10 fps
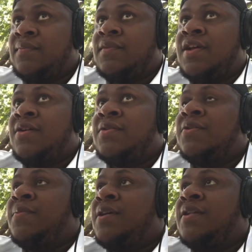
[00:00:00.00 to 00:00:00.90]
I don't
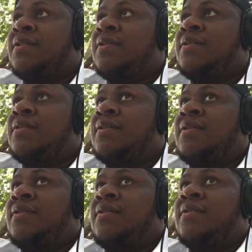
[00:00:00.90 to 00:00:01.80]
know, man.
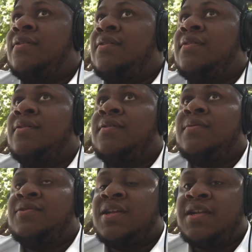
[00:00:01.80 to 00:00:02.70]

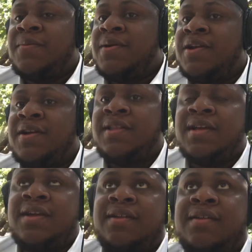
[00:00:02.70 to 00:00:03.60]
I'm trying to get better at that.